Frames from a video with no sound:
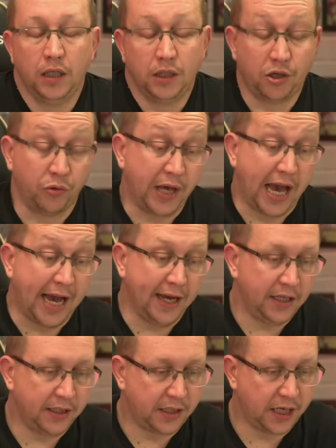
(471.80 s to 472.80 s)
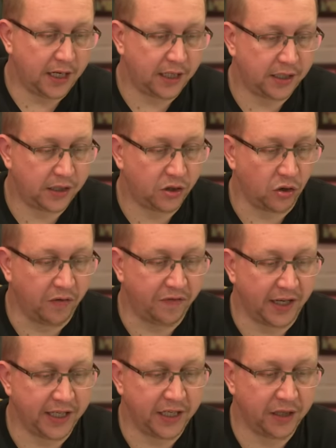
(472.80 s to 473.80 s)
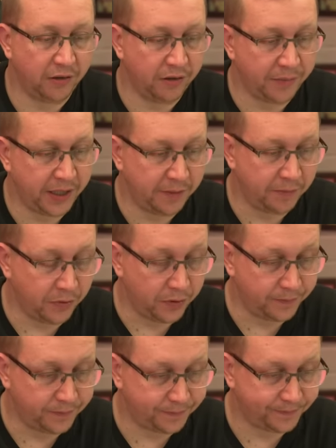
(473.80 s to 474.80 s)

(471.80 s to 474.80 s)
So, yeah, it's tough, like, you know what I mean? But